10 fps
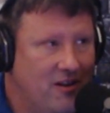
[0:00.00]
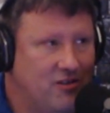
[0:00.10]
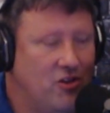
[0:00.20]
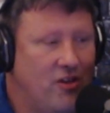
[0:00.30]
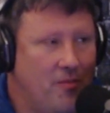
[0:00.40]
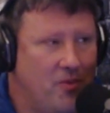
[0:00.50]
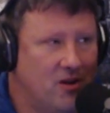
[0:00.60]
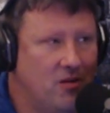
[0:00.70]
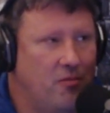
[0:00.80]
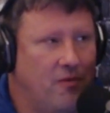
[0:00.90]
And so they
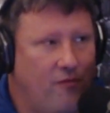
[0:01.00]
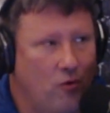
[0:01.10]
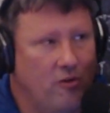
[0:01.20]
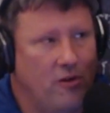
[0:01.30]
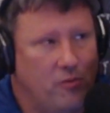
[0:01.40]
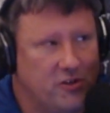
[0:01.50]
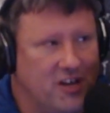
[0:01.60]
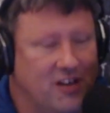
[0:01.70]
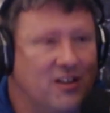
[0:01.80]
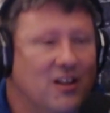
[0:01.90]
pick them before they're
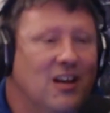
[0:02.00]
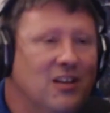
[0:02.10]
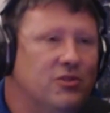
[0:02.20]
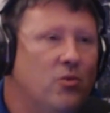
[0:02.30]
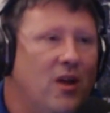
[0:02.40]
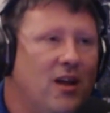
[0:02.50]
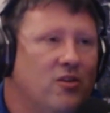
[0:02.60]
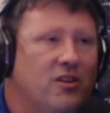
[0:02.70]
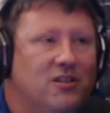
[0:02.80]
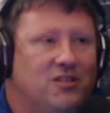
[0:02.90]
projected. So when I
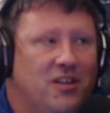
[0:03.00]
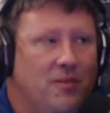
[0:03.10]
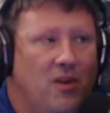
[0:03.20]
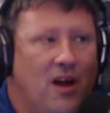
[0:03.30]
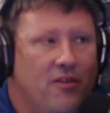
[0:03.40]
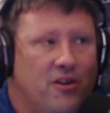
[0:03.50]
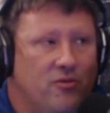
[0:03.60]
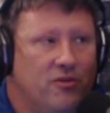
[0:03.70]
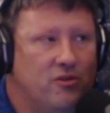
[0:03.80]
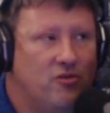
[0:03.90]
look at a team and how they
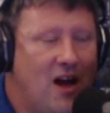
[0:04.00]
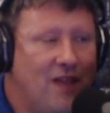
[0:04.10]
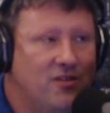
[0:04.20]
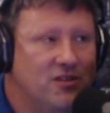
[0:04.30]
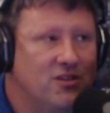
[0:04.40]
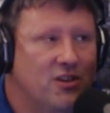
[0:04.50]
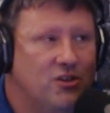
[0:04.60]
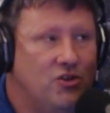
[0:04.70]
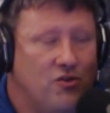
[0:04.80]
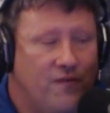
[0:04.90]
do in the draft is,
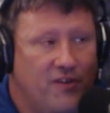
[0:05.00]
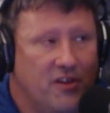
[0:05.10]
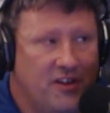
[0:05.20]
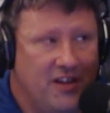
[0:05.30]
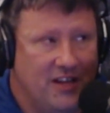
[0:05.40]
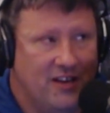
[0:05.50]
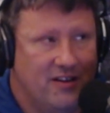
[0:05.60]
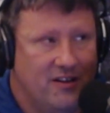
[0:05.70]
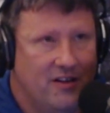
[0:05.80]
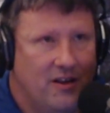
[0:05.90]
do you fill a need?
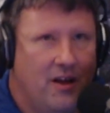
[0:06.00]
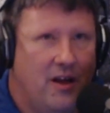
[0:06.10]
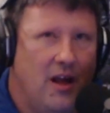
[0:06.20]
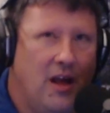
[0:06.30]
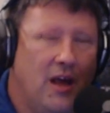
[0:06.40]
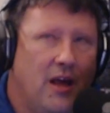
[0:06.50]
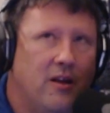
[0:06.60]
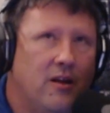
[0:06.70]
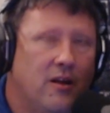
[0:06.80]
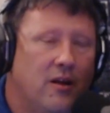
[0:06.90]

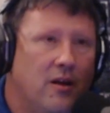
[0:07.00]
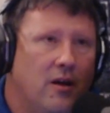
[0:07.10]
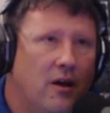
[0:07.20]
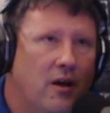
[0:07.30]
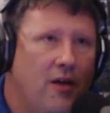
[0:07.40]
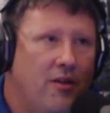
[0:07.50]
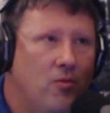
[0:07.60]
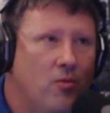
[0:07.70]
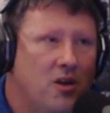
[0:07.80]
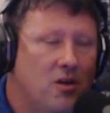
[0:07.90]
And I
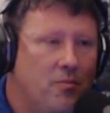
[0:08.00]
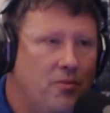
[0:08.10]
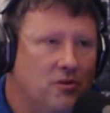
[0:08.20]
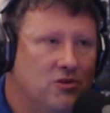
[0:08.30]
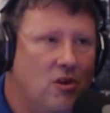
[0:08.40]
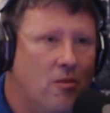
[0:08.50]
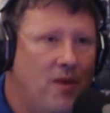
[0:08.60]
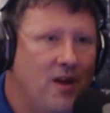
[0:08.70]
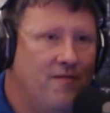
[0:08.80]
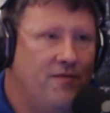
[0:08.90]
think Ricky Pearsall
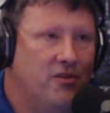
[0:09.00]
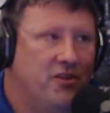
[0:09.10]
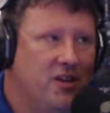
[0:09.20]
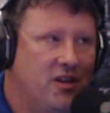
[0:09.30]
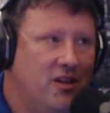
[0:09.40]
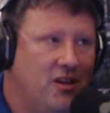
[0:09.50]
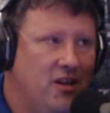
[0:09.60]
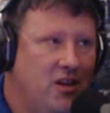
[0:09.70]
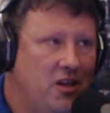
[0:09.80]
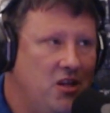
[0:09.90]
might fill a need
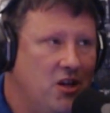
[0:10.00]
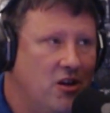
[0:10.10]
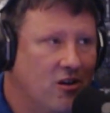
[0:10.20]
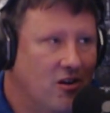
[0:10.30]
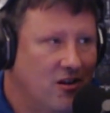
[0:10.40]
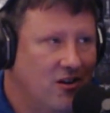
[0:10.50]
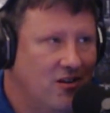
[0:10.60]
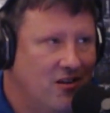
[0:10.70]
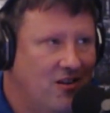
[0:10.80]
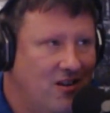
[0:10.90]
in a year,
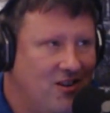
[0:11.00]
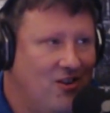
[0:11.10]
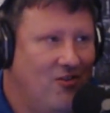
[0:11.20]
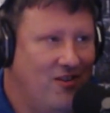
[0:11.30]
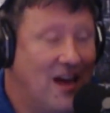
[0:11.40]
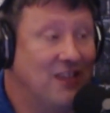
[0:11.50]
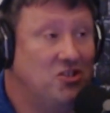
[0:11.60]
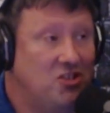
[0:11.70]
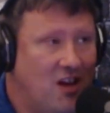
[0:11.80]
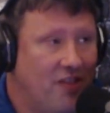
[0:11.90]

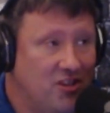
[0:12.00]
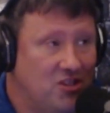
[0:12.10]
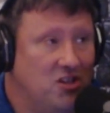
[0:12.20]
not this